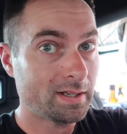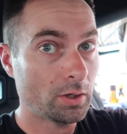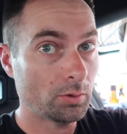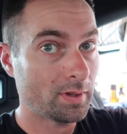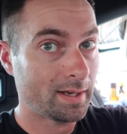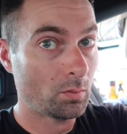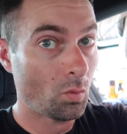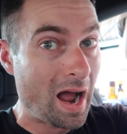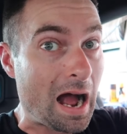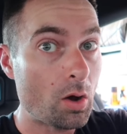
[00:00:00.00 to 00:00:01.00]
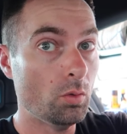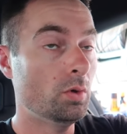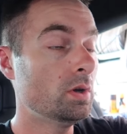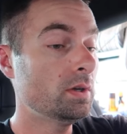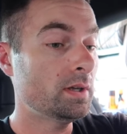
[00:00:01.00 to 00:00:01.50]
You know, like wow
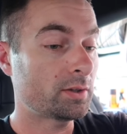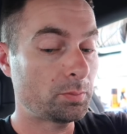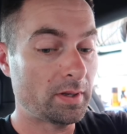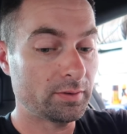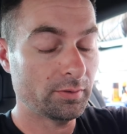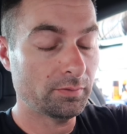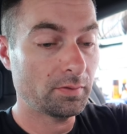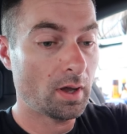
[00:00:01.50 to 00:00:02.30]
expensive.